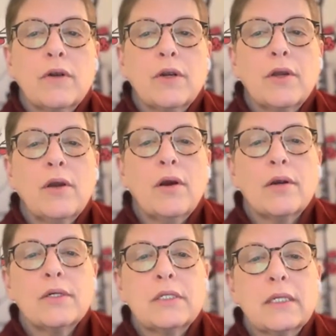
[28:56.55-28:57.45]
very
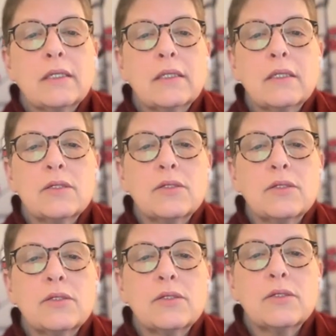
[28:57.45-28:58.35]
hard to get this
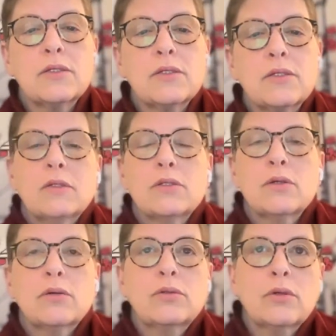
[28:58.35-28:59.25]
one.
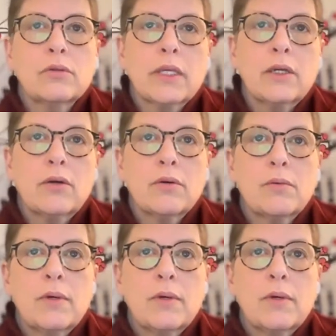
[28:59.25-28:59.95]
So don't let it go